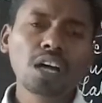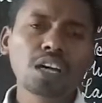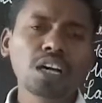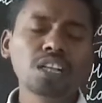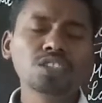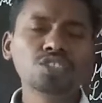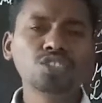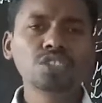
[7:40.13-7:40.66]

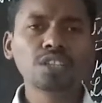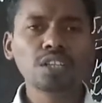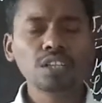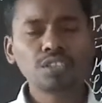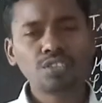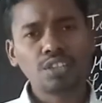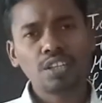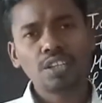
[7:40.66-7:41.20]

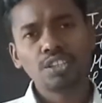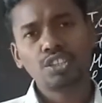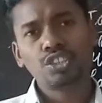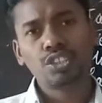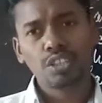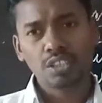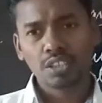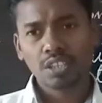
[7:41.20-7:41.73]
cultural
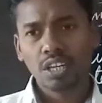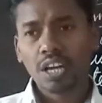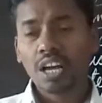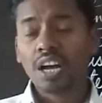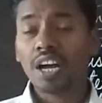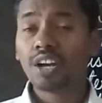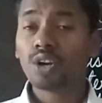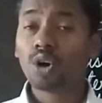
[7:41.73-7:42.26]
tradition,
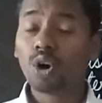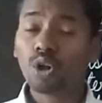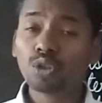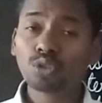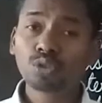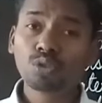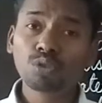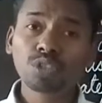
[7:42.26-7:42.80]
and
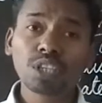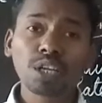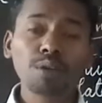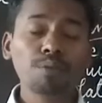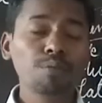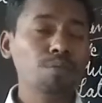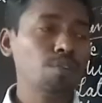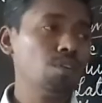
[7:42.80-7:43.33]
also
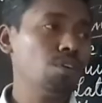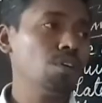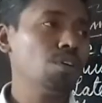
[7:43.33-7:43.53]
they